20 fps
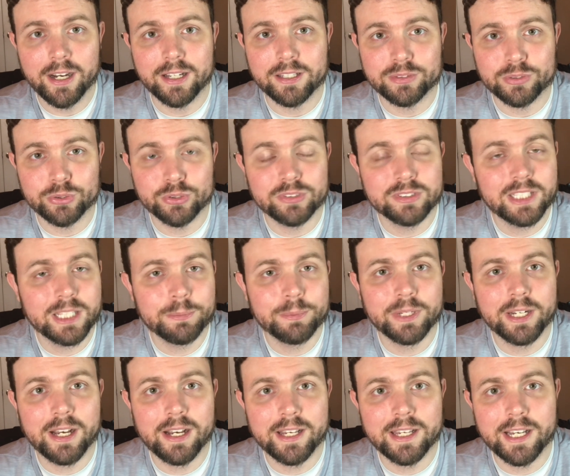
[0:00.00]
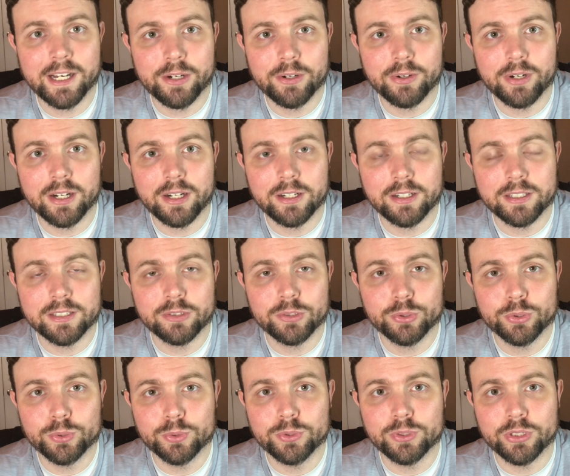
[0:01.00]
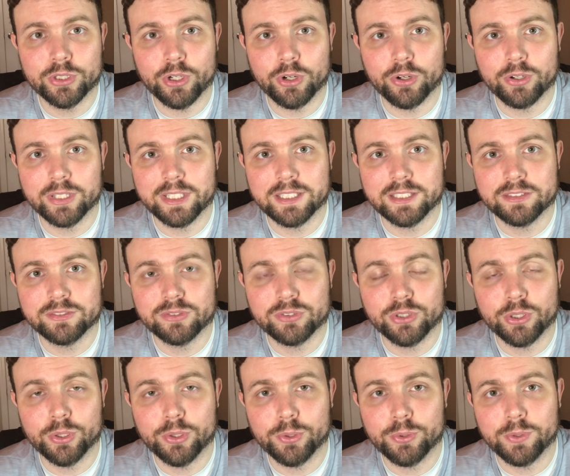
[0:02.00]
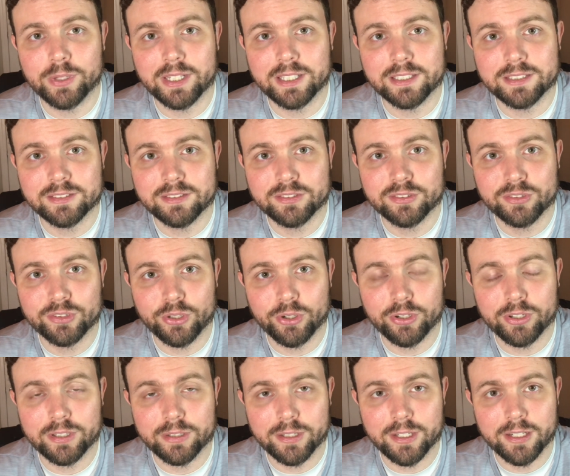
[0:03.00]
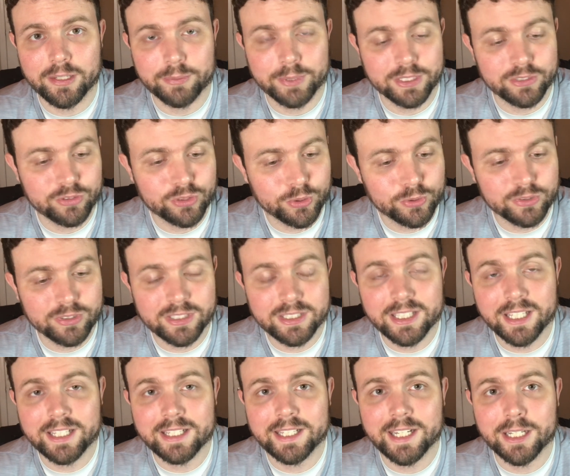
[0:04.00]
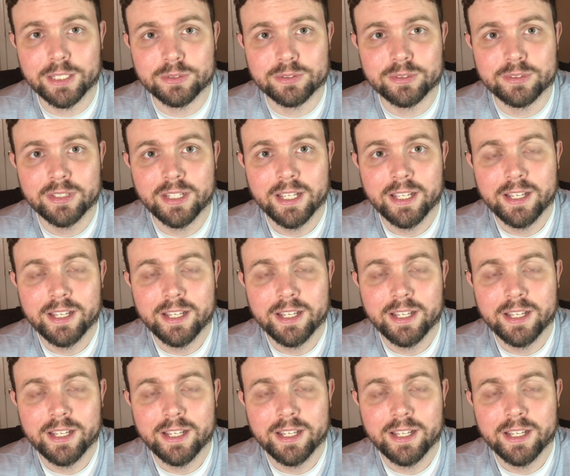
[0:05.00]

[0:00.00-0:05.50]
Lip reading: So just keep an eye out on who the Guardians go and start because usually they announce